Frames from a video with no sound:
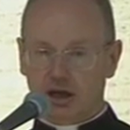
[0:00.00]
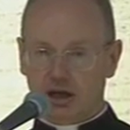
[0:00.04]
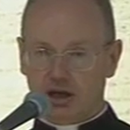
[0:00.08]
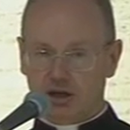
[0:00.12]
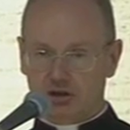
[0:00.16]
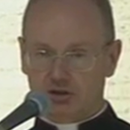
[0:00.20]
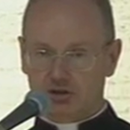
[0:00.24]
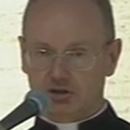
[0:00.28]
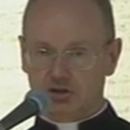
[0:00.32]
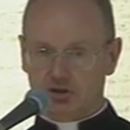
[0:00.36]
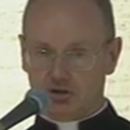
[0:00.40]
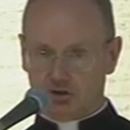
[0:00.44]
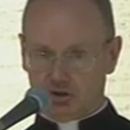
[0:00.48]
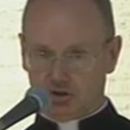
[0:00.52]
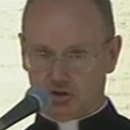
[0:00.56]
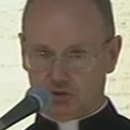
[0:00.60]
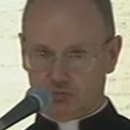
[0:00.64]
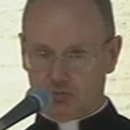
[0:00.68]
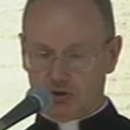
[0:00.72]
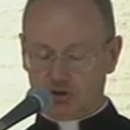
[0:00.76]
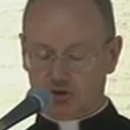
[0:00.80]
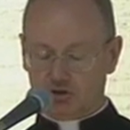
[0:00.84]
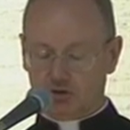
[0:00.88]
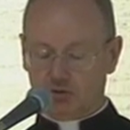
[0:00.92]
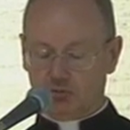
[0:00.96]
And in a
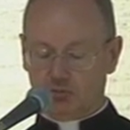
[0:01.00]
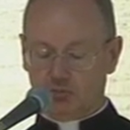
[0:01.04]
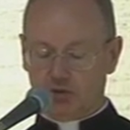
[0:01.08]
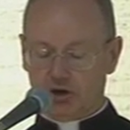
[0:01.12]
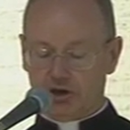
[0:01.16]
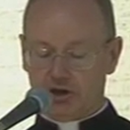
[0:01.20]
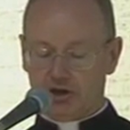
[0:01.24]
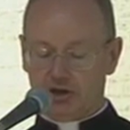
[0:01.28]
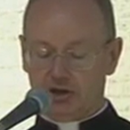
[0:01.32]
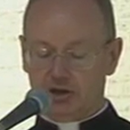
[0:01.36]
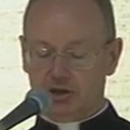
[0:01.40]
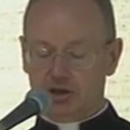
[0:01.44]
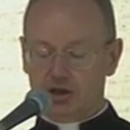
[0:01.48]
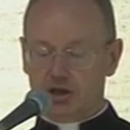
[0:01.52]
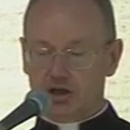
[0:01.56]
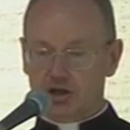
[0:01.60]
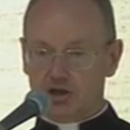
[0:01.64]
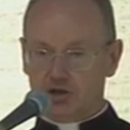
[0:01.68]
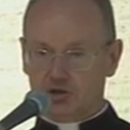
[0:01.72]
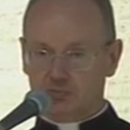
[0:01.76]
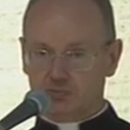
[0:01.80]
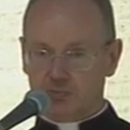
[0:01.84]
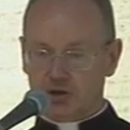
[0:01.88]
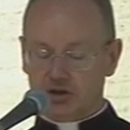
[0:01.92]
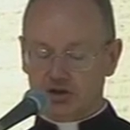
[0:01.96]
special way,
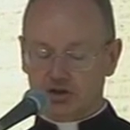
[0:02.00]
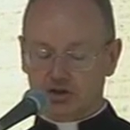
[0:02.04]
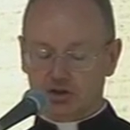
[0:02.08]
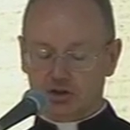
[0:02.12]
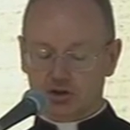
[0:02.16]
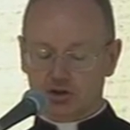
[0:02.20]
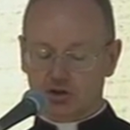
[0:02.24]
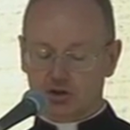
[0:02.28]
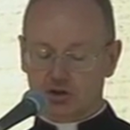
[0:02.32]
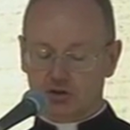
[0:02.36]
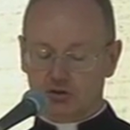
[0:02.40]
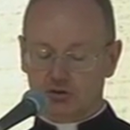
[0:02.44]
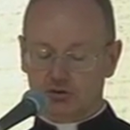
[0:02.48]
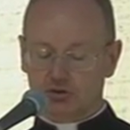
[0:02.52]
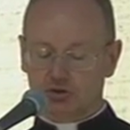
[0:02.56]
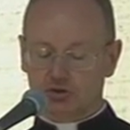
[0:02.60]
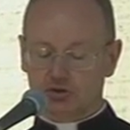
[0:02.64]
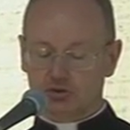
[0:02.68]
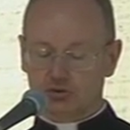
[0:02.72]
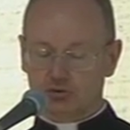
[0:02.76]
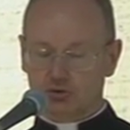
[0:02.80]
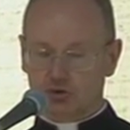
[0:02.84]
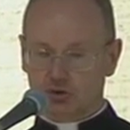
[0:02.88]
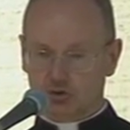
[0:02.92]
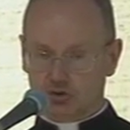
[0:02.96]
his blessing goes
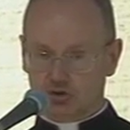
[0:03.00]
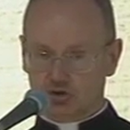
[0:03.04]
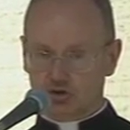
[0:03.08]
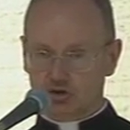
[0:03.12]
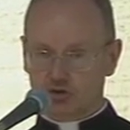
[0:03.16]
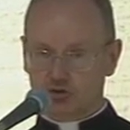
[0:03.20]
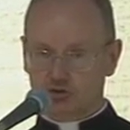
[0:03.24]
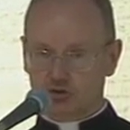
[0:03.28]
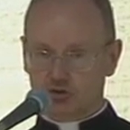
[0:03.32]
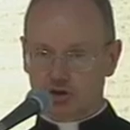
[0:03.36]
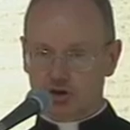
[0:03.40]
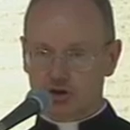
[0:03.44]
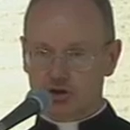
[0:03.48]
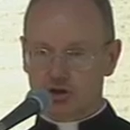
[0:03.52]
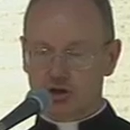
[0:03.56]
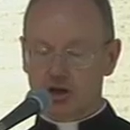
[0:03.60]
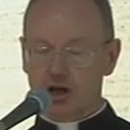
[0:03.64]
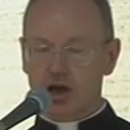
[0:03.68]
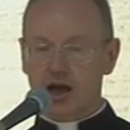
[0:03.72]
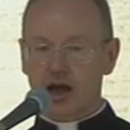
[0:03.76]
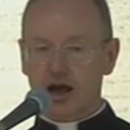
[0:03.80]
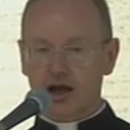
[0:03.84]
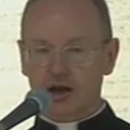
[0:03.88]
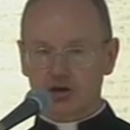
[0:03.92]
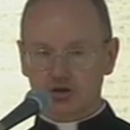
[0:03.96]
to your children
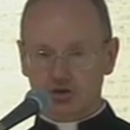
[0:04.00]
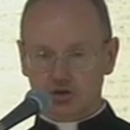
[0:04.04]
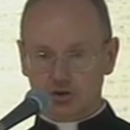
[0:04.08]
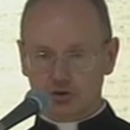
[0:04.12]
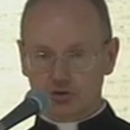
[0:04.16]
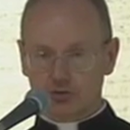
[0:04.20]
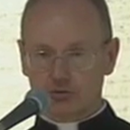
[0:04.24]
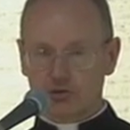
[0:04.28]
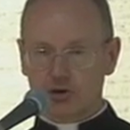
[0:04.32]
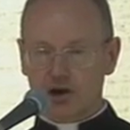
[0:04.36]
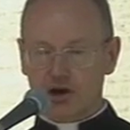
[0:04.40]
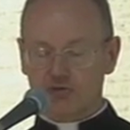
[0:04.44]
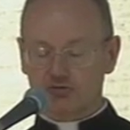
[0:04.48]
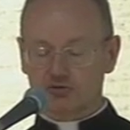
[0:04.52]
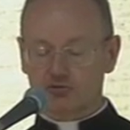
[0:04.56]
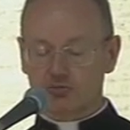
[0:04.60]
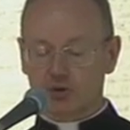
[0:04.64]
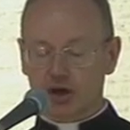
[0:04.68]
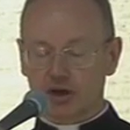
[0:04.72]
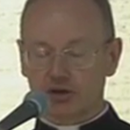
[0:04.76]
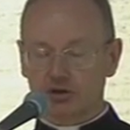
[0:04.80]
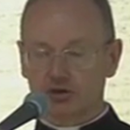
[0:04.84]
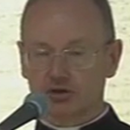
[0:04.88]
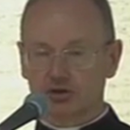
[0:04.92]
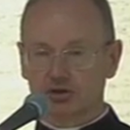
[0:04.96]
and to your loved
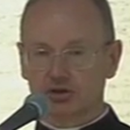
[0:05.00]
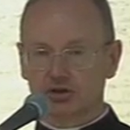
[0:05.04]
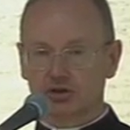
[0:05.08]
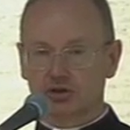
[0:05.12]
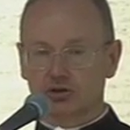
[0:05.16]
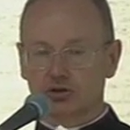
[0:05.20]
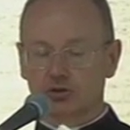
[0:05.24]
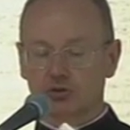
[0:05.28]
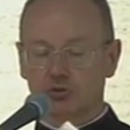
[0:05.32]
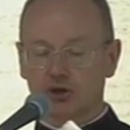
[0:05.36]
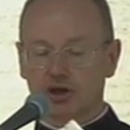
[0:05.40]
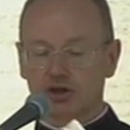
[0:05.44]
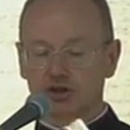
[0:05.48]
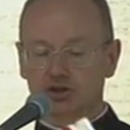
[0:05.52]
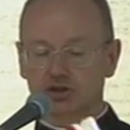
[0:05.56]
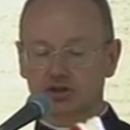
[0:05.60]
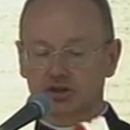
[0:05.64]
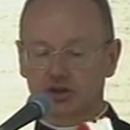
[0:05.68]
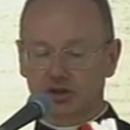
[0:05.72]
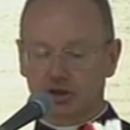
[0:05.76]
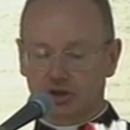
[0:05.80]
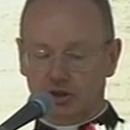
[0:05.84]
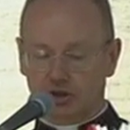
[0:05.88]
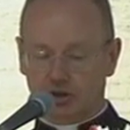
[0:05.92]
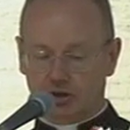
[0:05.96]
ones who are
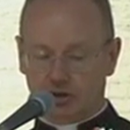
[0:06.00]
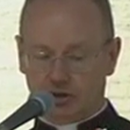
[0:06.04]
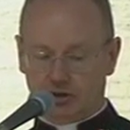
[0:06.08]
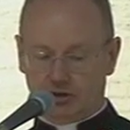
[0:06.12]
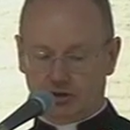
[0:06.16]
sick.